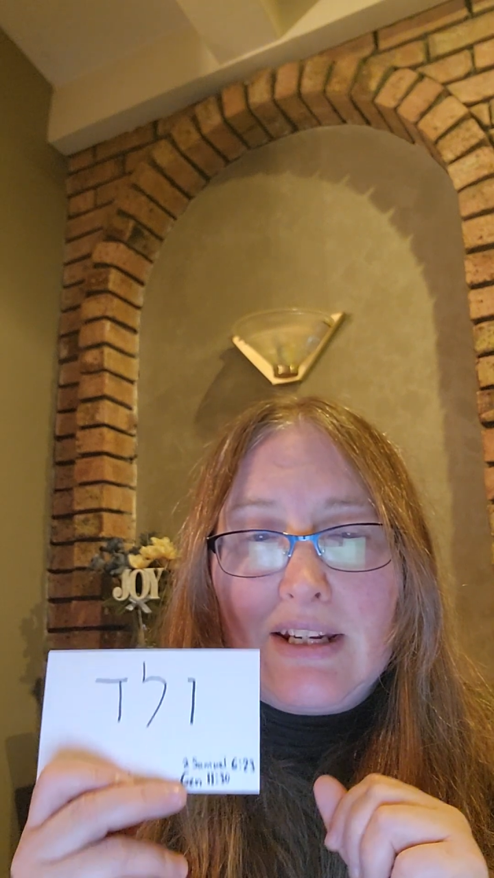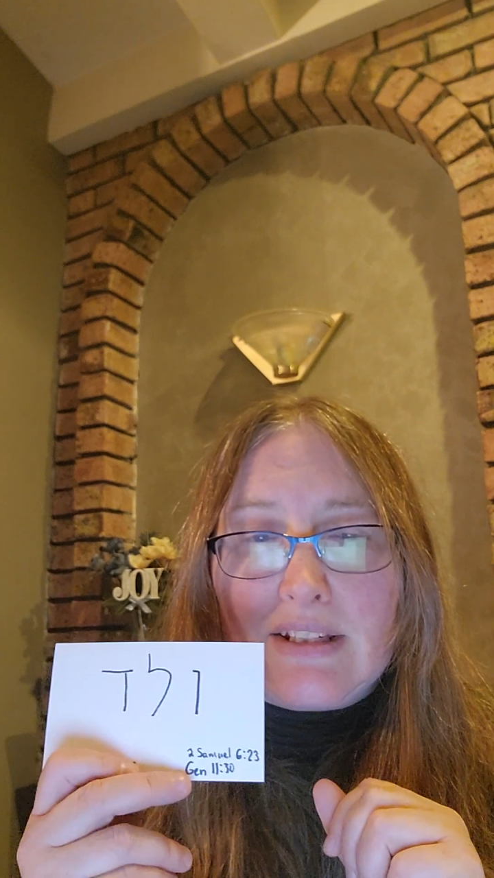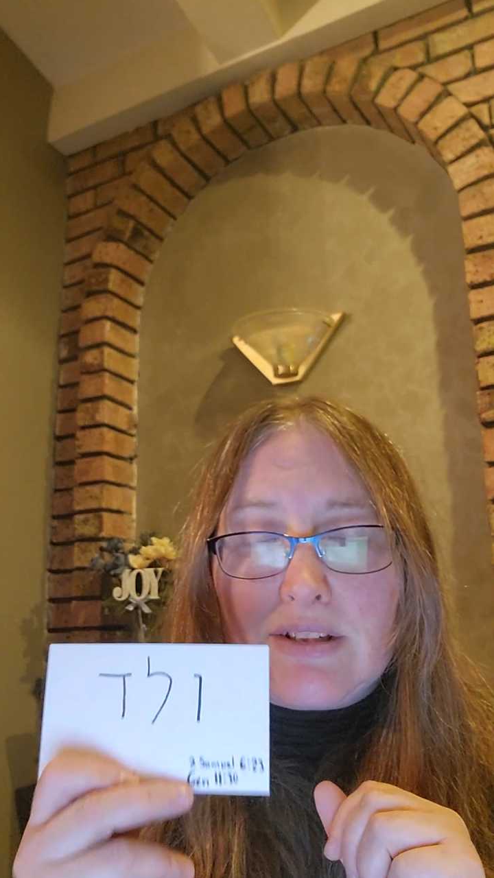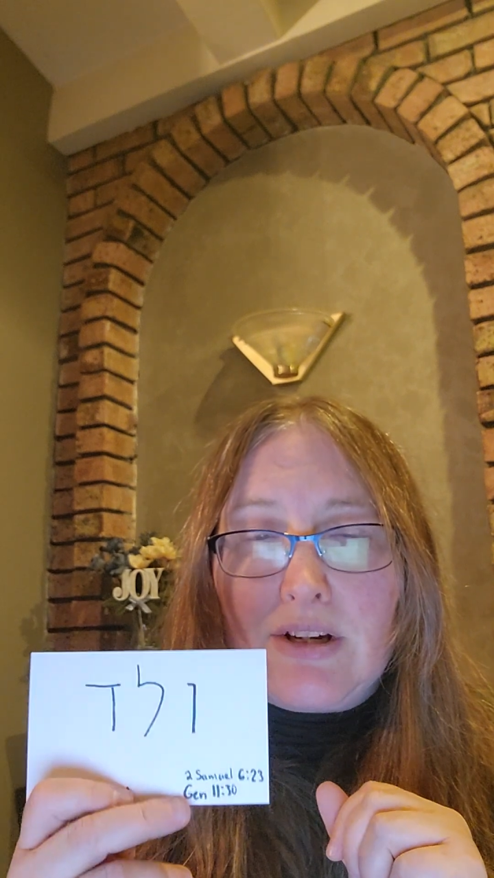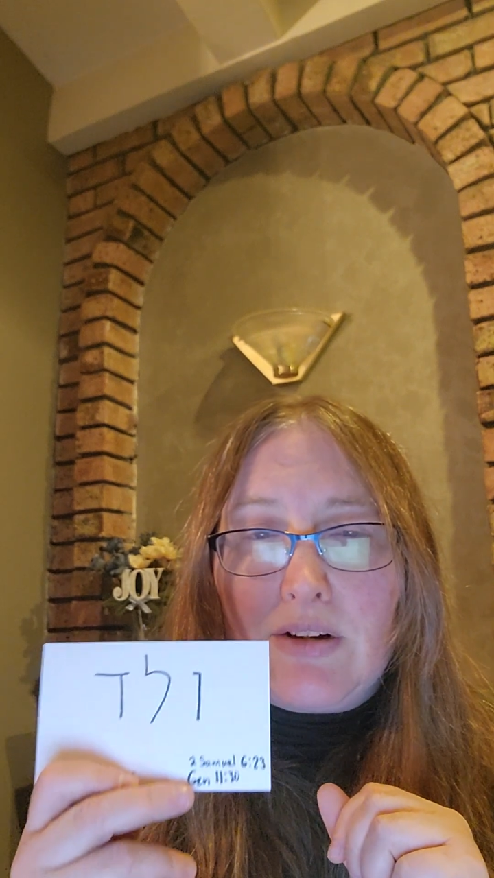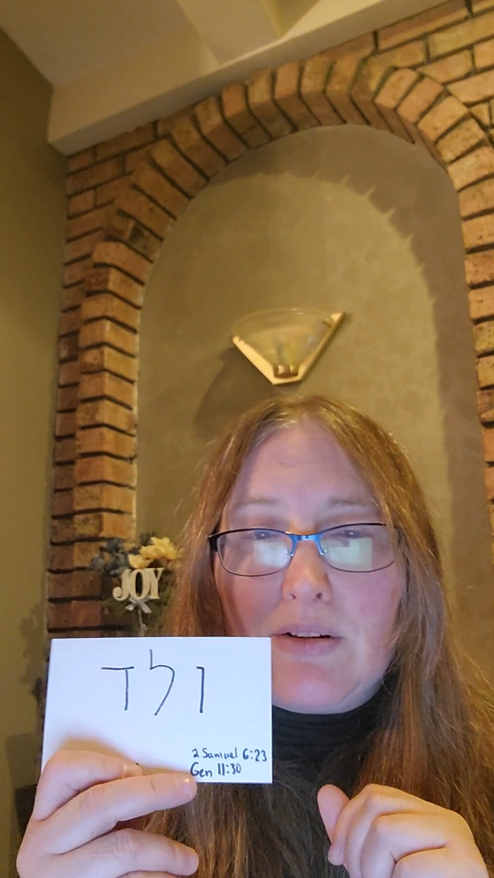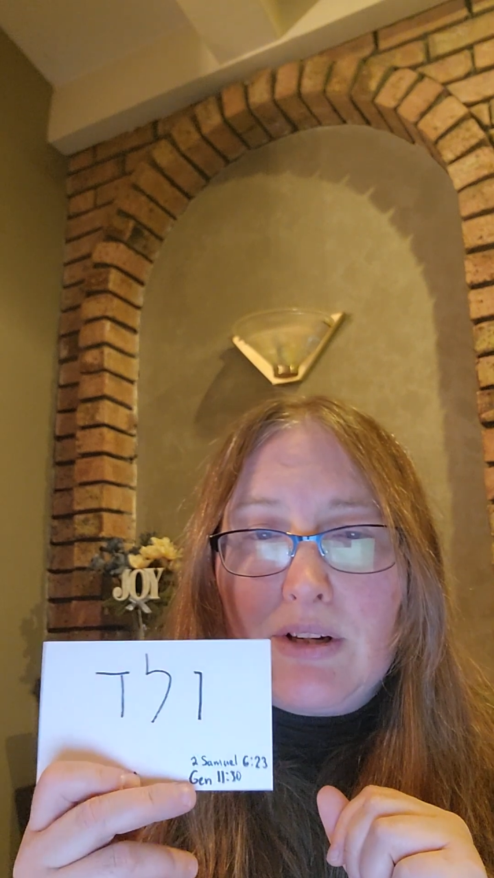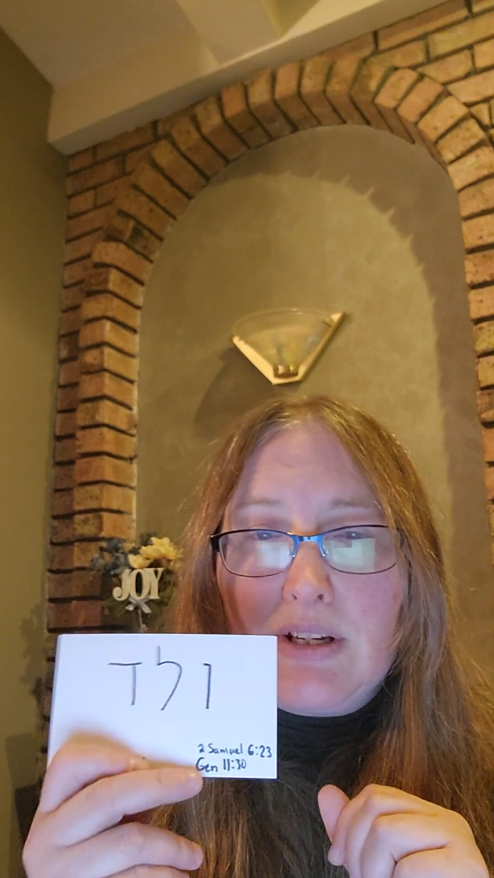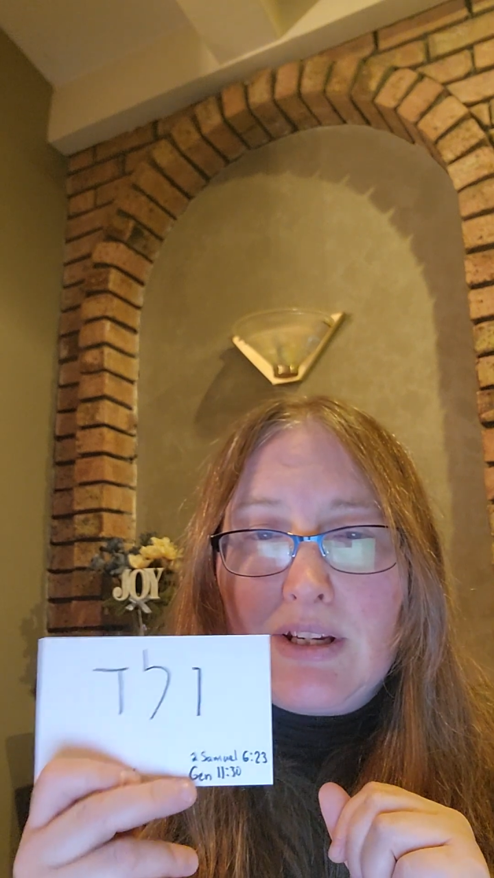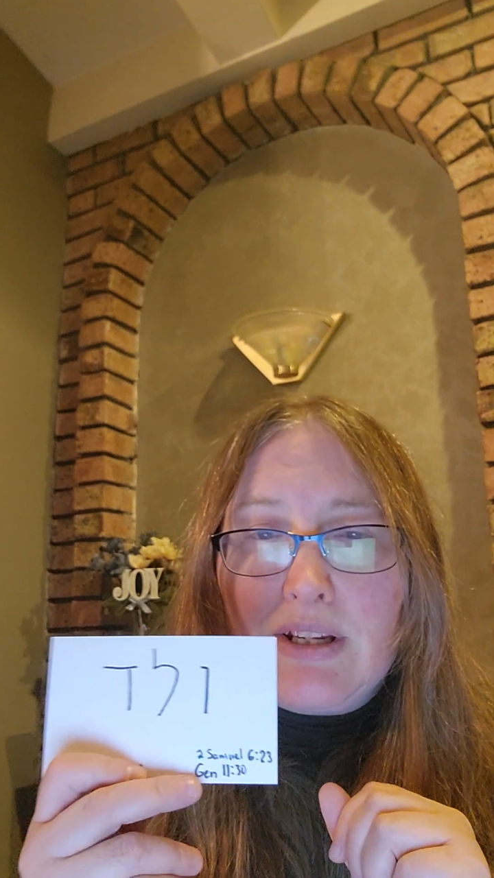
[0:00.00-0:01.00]
So
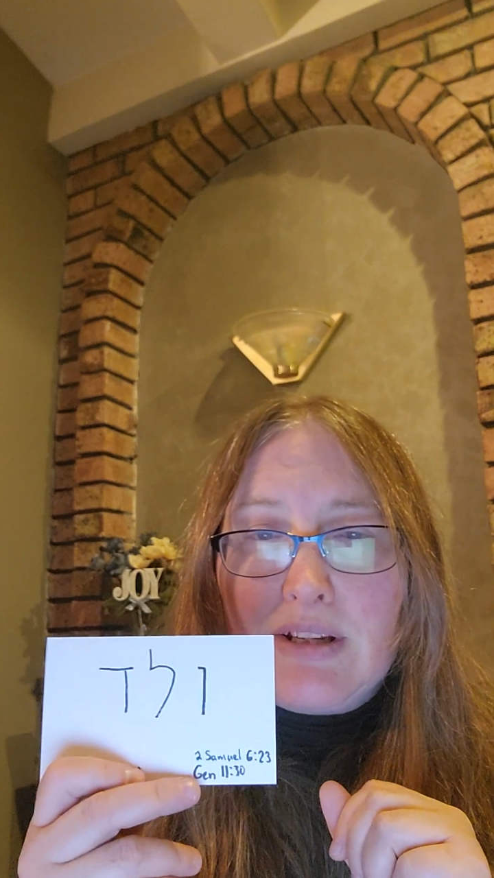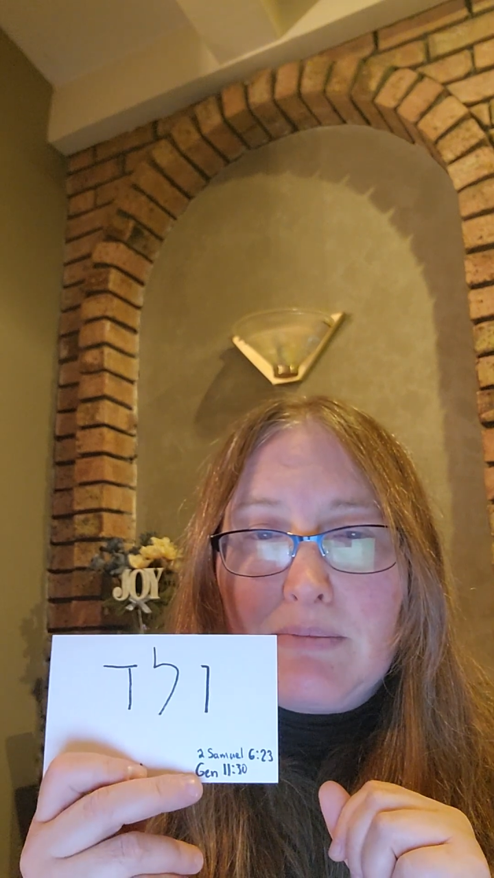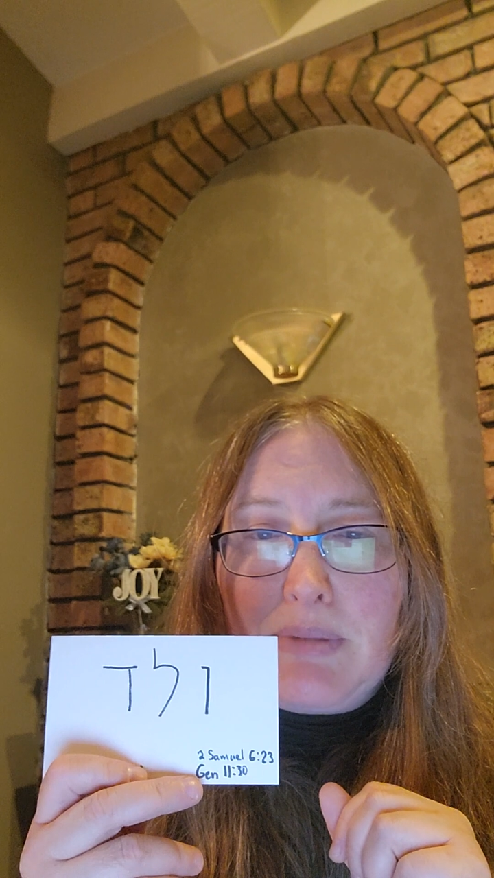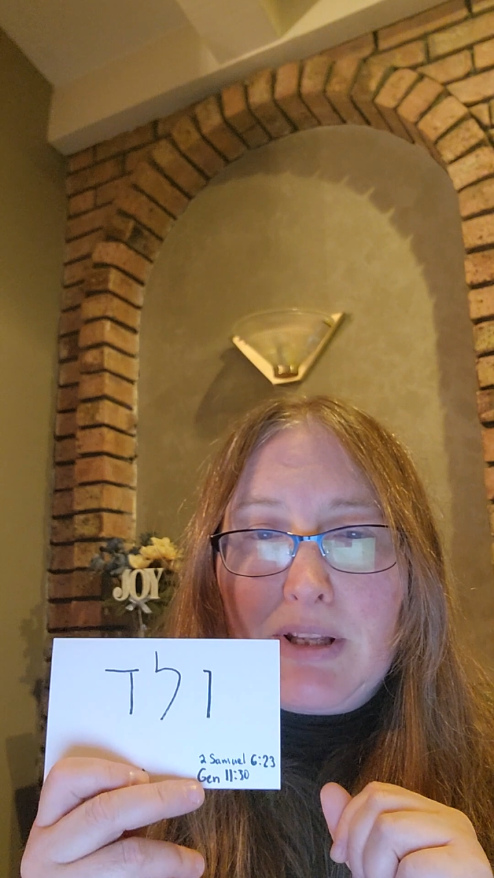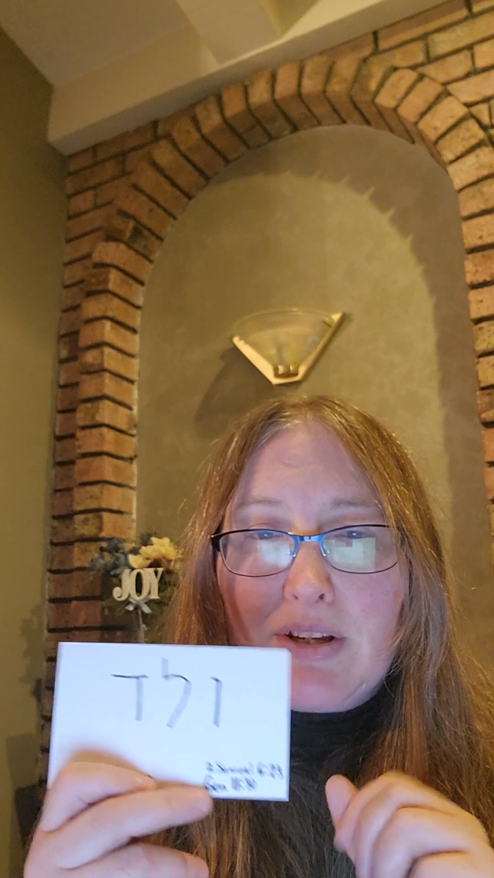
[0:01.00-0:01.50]
be